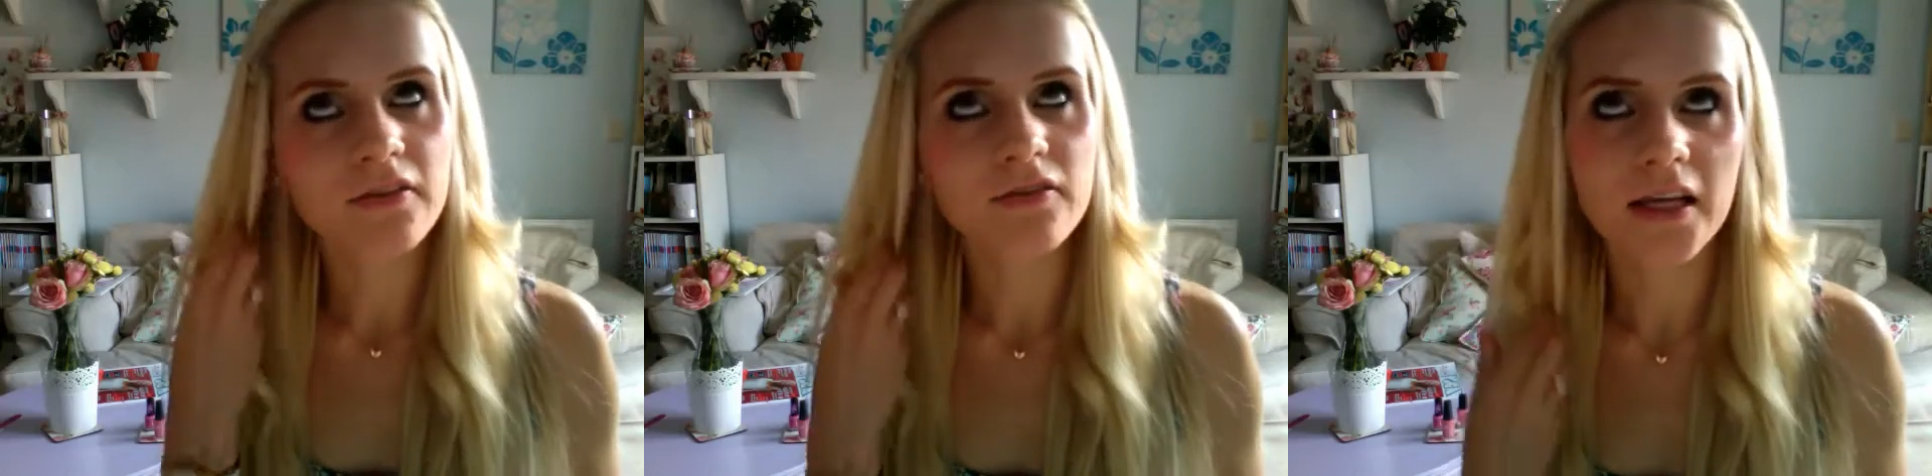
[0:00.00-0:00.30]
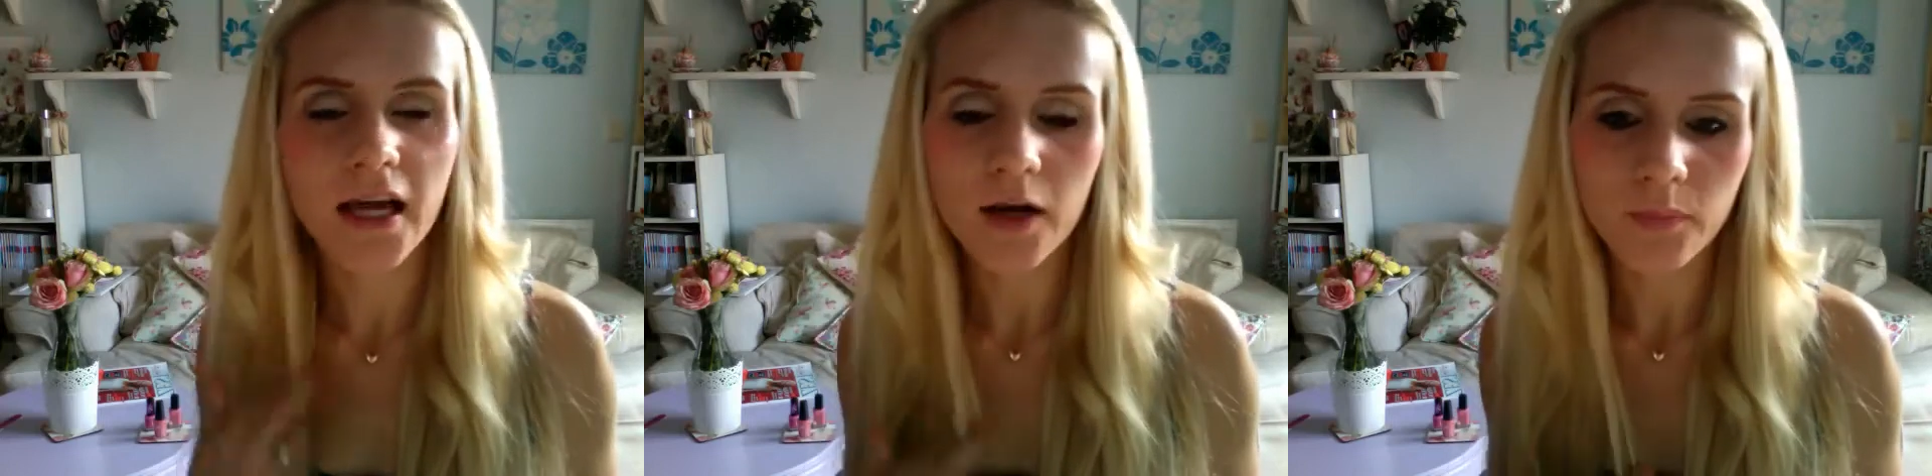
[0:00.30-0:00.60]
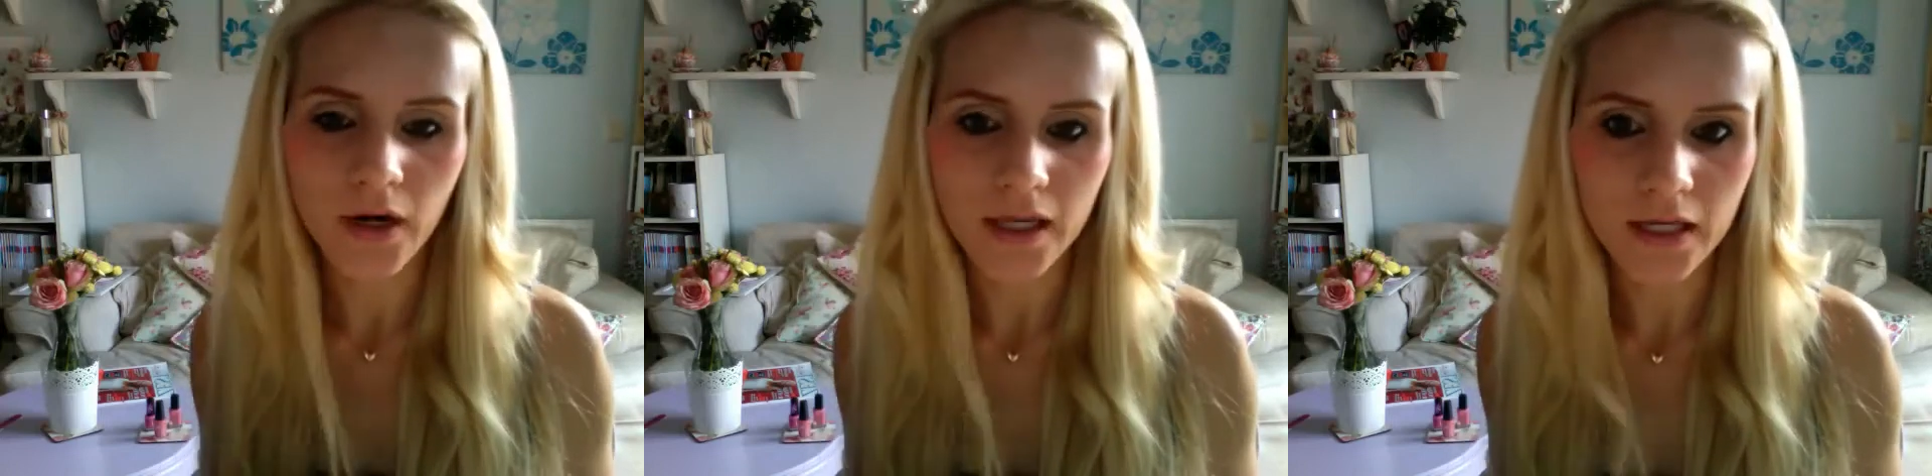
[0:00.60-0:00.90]
if I get a
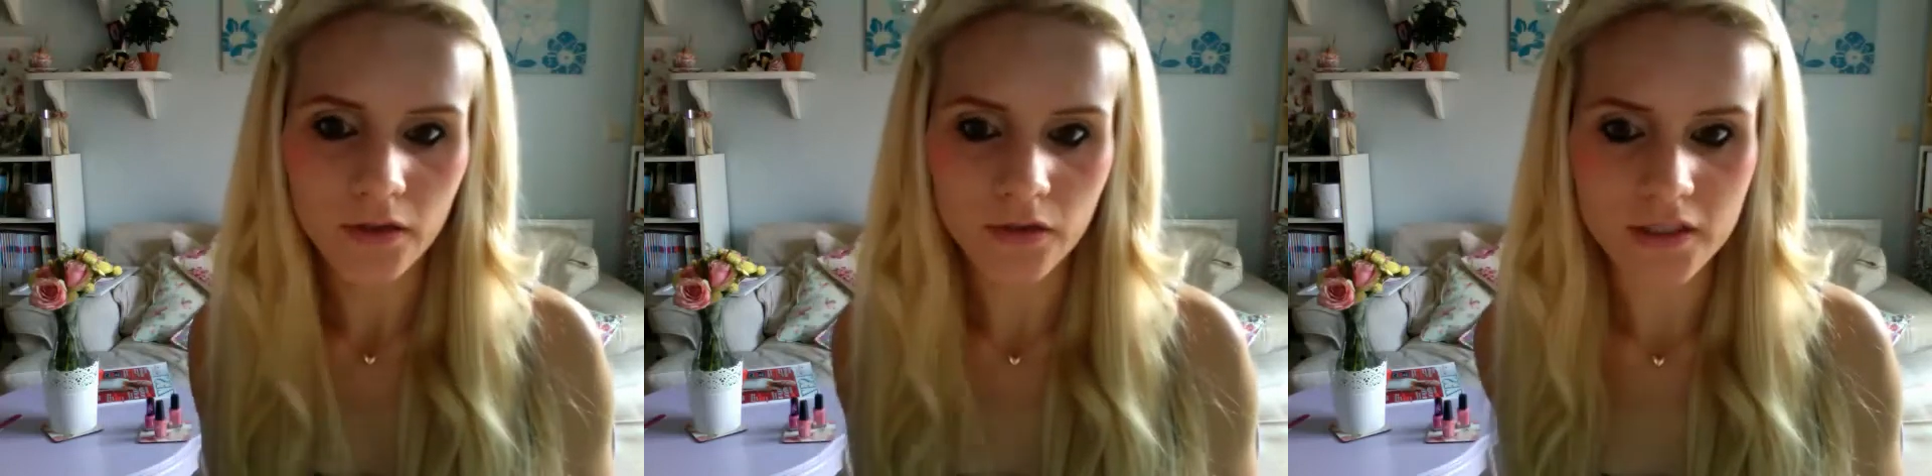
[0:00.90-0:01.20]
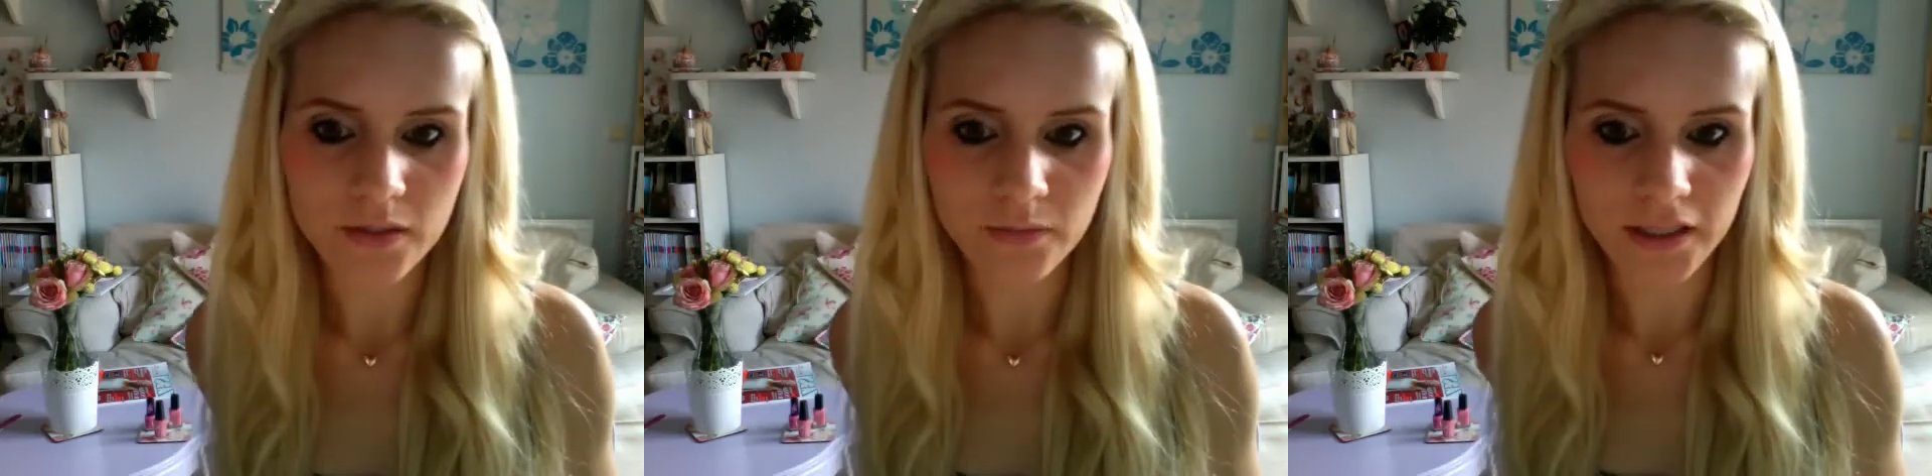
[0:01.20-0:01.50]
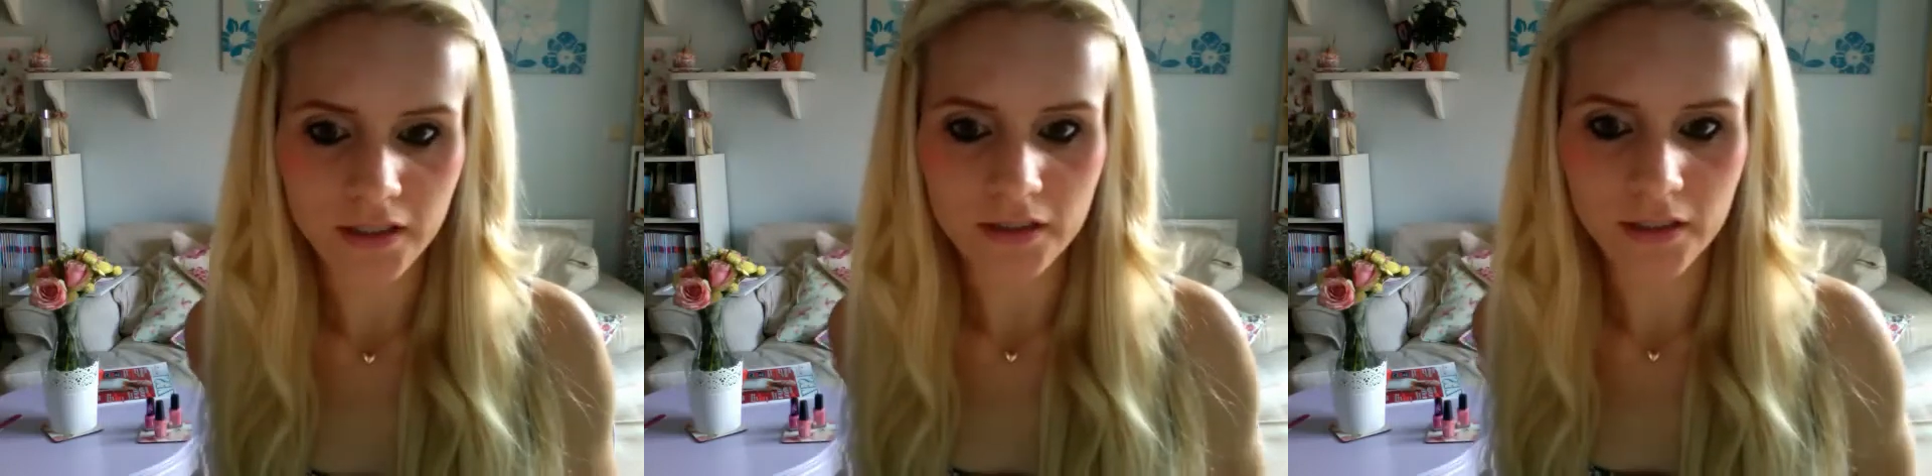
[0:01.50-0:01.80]
breakout or something,